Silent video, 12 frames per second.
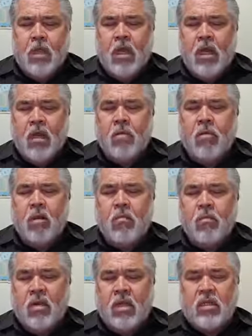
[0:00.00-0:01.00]
And hear our
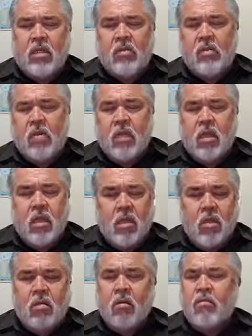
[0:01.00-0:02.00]
pleas,
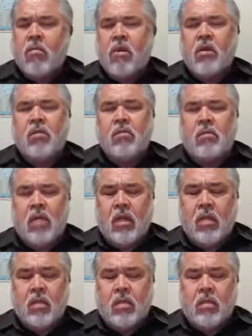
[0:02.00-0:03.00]
hear our prayer today.
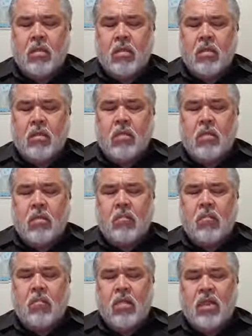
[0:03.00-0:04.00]

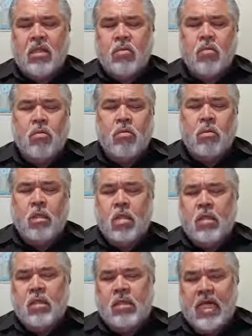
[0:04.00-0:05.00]
Bless your word,
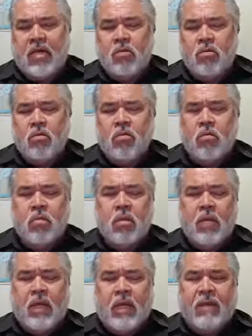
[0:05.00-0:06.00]
tattoo your word,
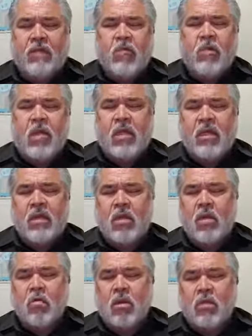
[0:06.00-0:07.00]
and everyone
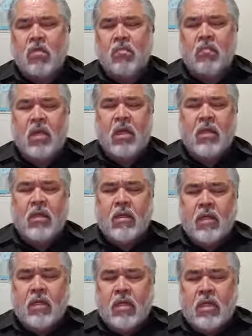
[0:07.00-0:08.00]
listening and watching today.
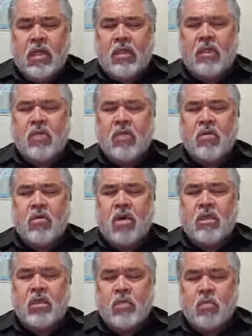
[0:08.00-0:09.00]
In Jesus
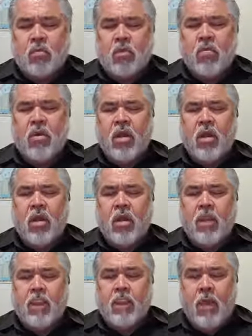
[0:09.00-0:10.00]
Christ, we pray.
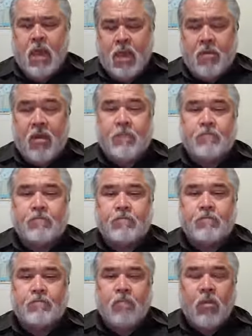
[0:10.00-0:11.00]
Amen.
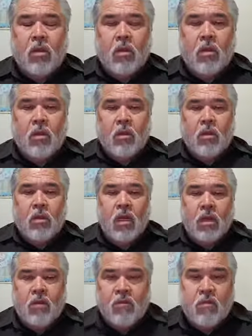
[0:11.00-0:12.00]

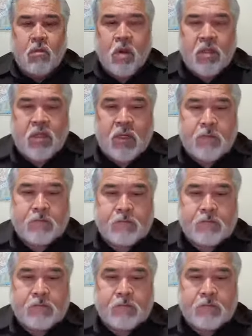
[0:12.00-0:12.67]
Thank you for watching.